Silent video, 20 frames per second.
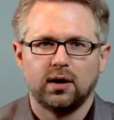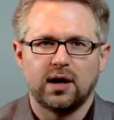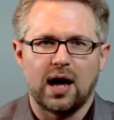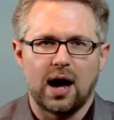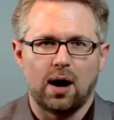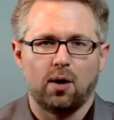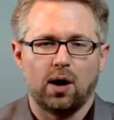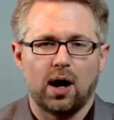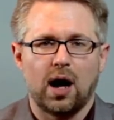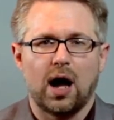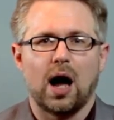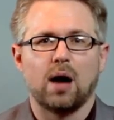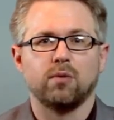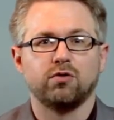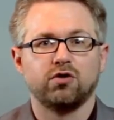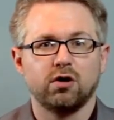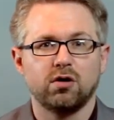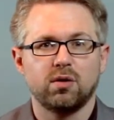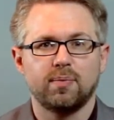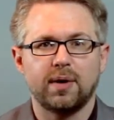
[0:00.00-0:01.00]
Now,
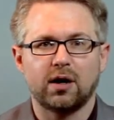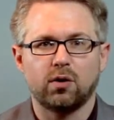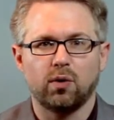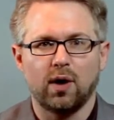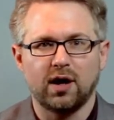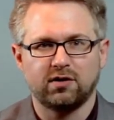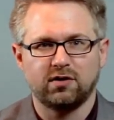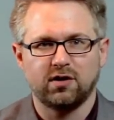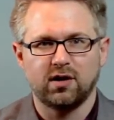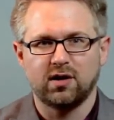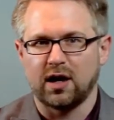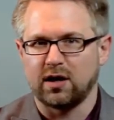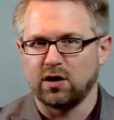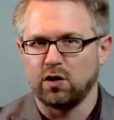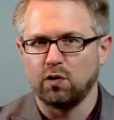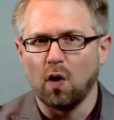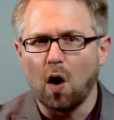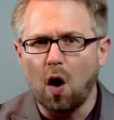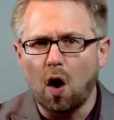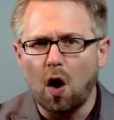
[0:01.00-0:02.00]
I'm sure the big question that
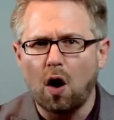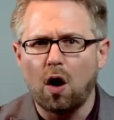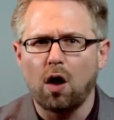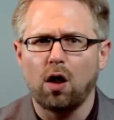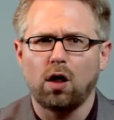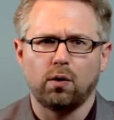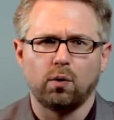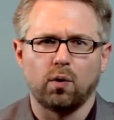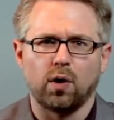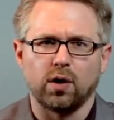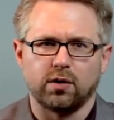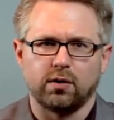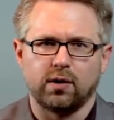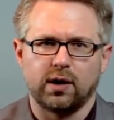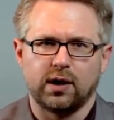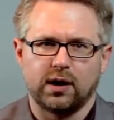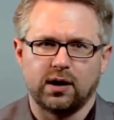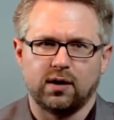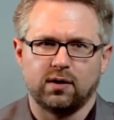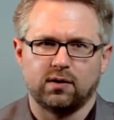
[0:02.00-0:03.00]
you all are
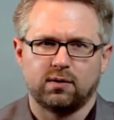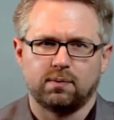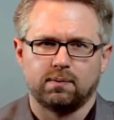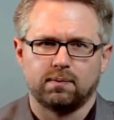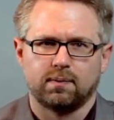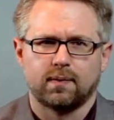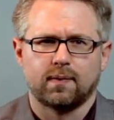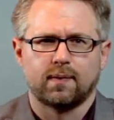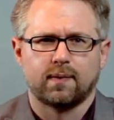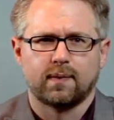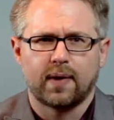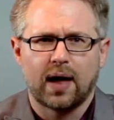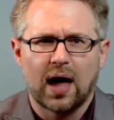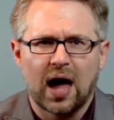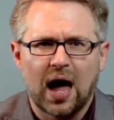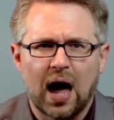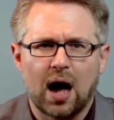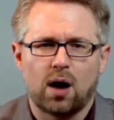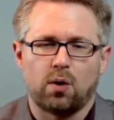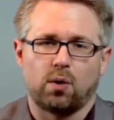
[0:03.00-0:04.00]
wondering is
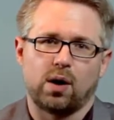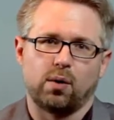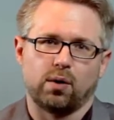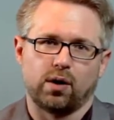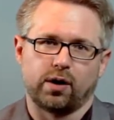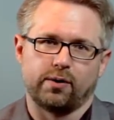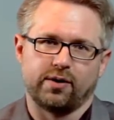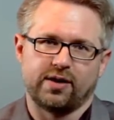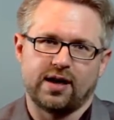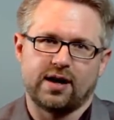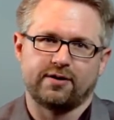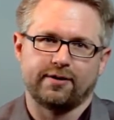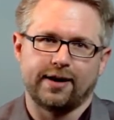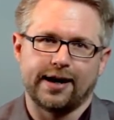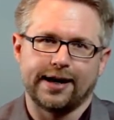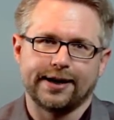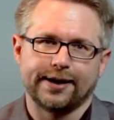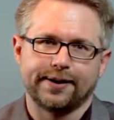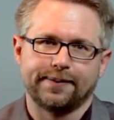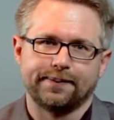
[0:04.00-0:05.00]
how do I work with
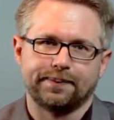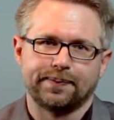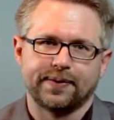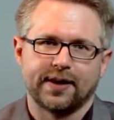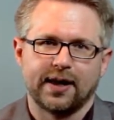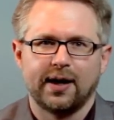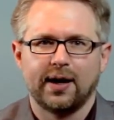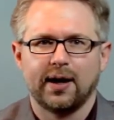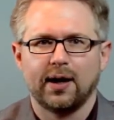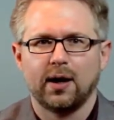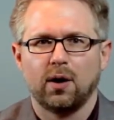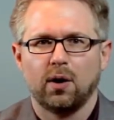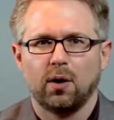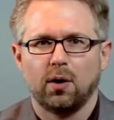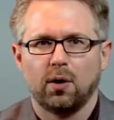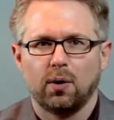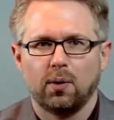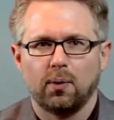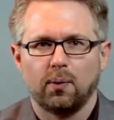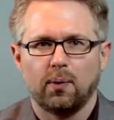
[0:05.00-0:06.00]
EdgeRank?
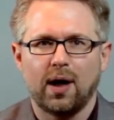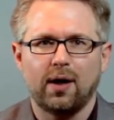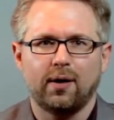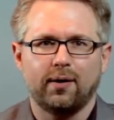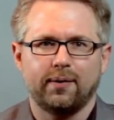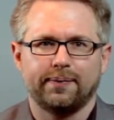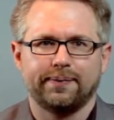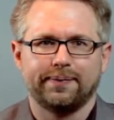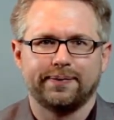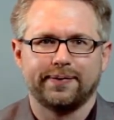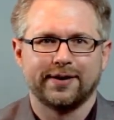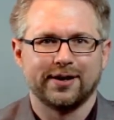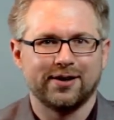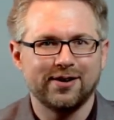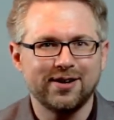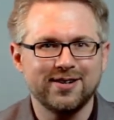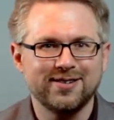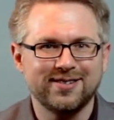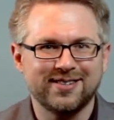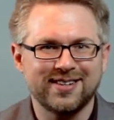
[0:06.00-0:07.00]
Well, the
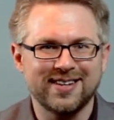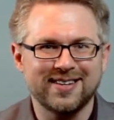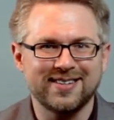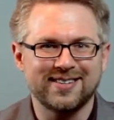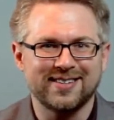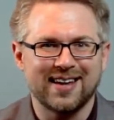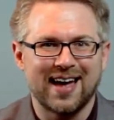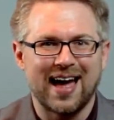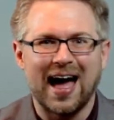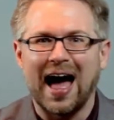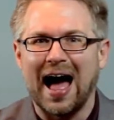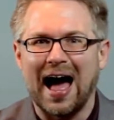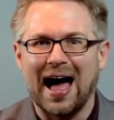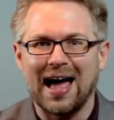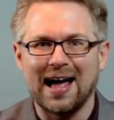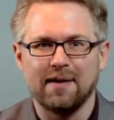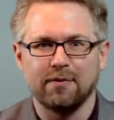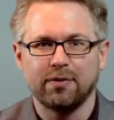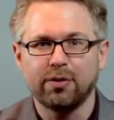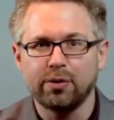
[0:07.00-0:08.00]
good news is
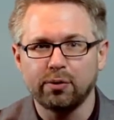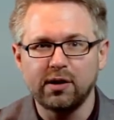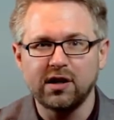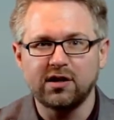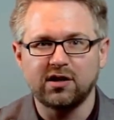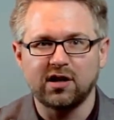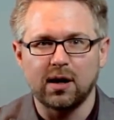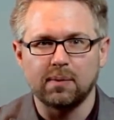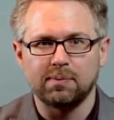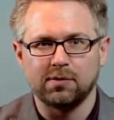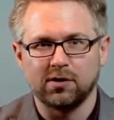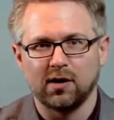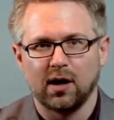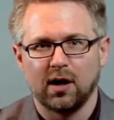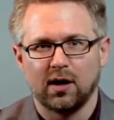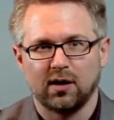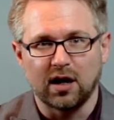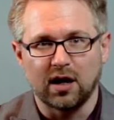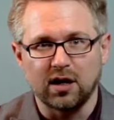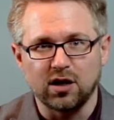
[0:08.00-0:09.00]
I have three tips
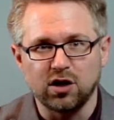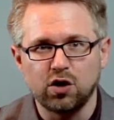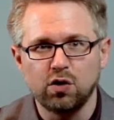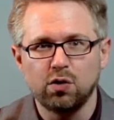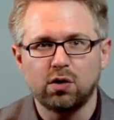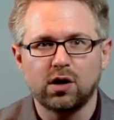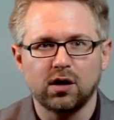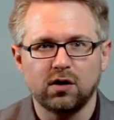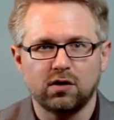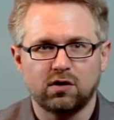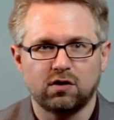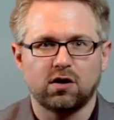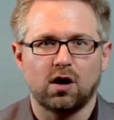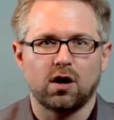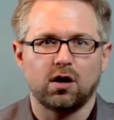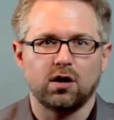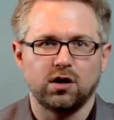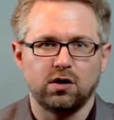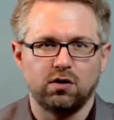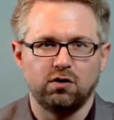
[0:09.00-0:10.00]
that you can
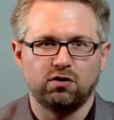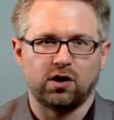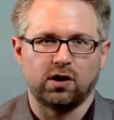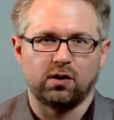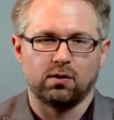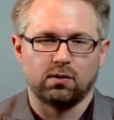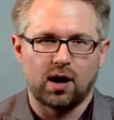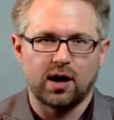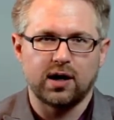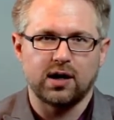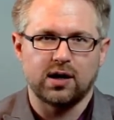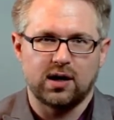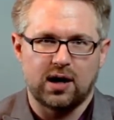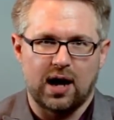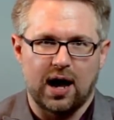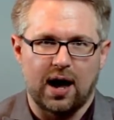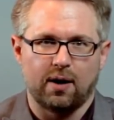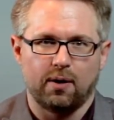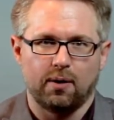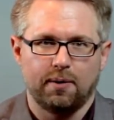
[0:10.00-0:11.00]
start using right
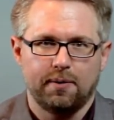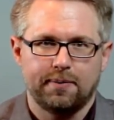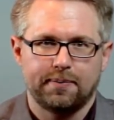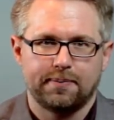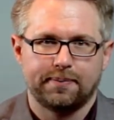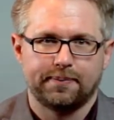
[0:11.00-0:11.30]
now.